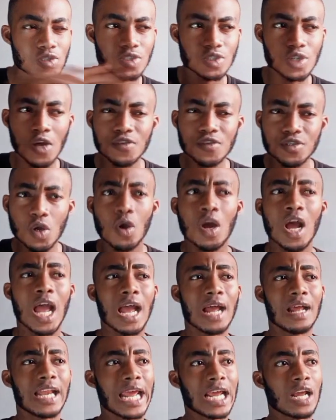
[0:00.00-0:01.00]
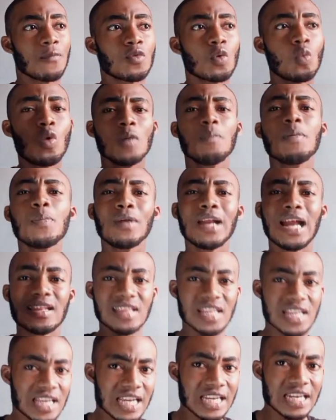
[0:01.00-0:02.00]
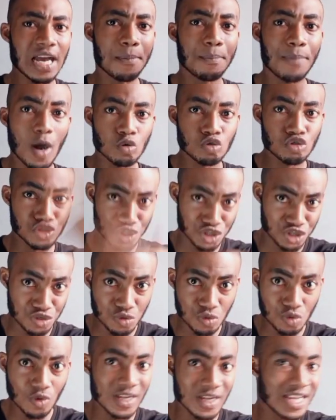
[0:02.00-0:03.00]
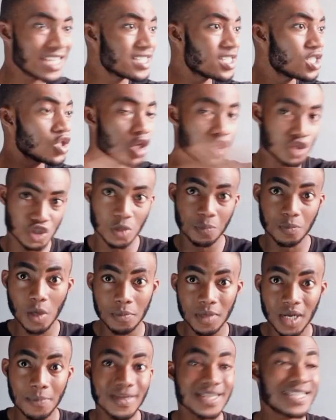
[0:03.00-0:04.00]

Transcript: this stuff. So, like, what people are thinking about you is not your problem.